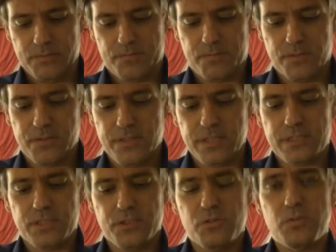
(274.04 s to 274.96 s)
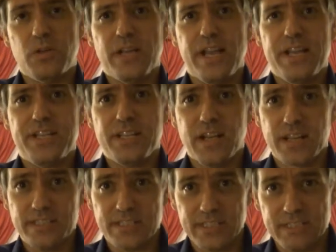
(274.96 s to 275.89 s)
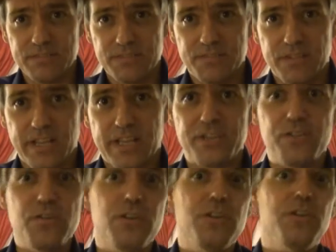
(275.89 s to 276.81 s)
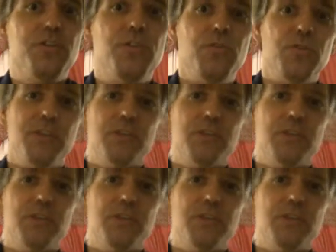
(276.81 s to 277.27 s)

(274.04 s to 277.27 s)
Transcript: For this, you want a nice even fan. You could do